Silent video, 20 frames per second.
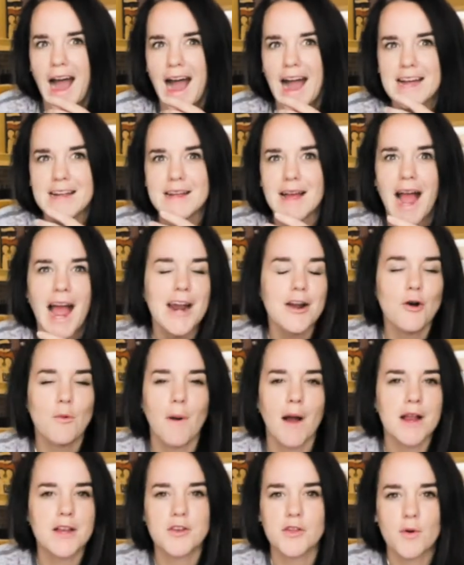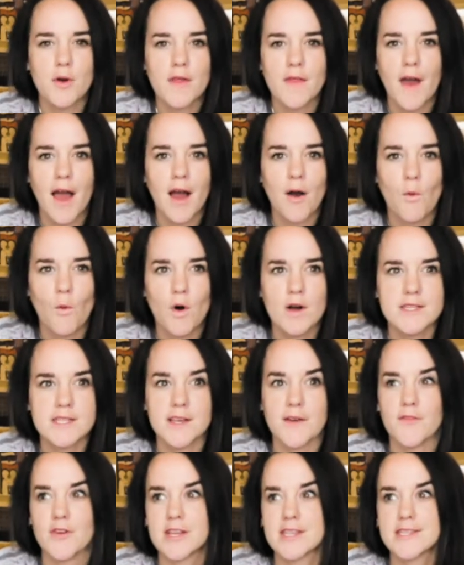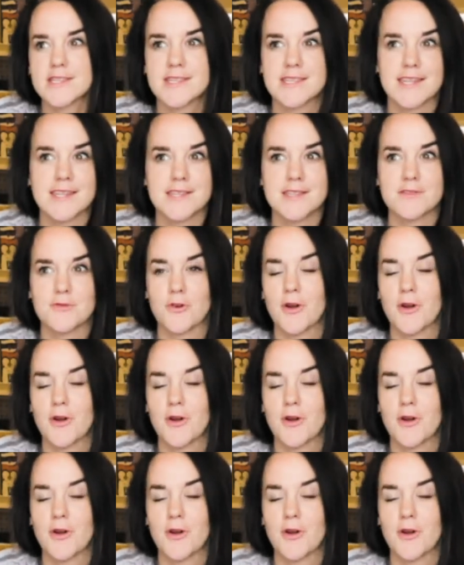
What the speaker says: I don't mind doing that once every 6